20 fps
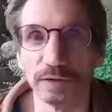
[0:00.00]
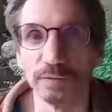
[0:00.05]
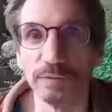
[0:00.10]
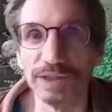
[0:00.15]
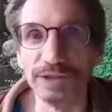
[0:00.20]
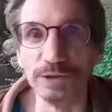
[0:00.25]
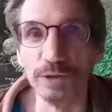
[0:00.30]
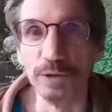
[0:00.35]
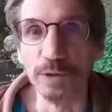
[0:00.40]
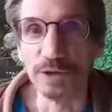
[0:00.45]

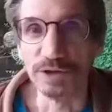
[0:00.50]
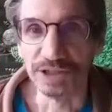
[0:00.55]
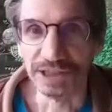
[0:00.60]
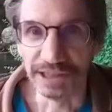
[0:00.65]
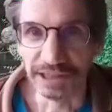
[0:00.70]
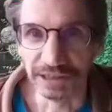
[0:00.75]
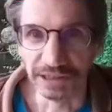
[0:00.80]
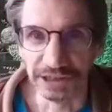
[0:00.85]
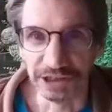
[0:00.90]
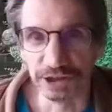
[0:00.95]
When you learn
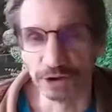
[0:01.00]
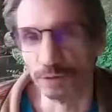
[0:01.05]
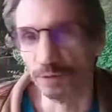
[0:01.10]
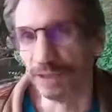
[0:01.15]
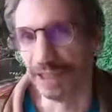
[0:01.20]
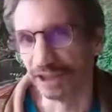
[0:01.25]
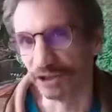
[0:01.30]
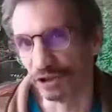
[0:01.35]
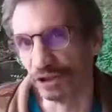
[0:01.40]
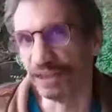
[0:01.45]
English,
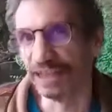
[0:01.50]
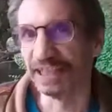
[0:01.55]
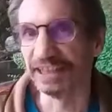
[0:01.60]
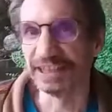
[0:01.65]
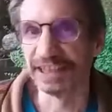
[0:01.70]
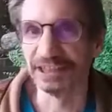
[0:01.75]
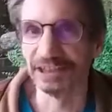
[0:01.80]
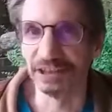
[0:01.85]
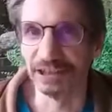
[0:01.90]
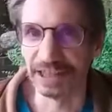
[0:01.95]
or actually
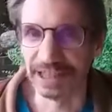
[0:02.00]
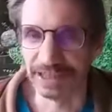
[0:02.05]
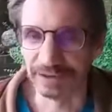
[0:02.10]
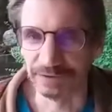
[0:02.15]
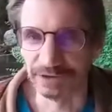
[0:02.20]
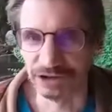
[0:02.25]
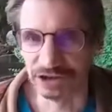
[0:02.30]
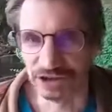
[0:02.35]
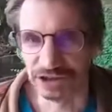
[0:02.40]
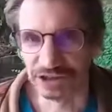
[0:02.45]
any other
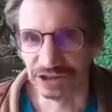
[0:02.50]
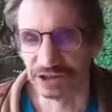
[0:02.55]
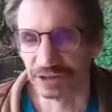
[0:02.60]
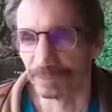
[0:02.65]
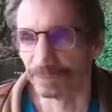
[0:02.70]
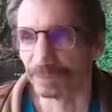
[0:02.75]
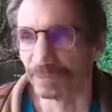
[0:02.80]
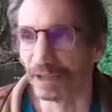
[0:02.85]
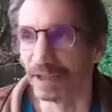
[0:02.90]
languages,